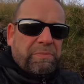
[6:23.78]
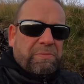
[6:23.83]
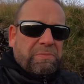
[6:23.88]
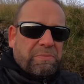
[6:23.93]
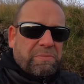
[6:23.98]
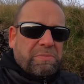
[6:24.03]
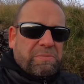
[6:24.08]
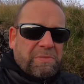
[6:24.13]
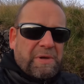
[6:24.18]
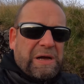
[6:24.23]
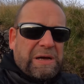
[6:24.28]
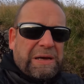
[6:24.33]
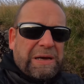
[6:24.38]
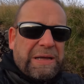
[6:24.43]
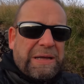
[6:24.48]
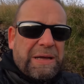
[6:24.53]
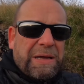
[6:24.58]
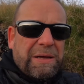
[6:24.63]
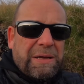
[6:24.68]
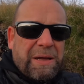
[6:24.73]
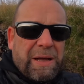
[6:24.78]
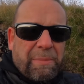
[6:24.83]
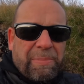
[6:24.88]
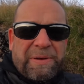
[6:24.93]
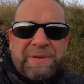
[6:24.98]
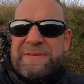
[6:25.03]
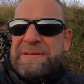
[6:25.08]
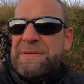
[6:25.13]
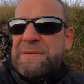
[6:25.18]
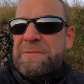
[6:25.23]
King. I like
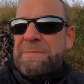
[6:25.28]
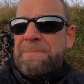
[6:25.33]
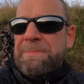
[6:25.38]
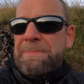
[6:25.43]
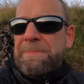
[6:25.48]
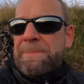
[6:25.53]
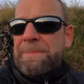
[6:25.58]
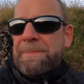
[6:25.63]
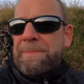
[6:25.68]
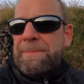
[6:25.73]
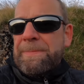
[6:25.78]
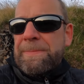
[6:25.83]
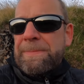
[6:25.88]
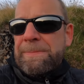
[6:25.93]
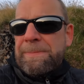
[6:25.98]
Abbott. He's changed,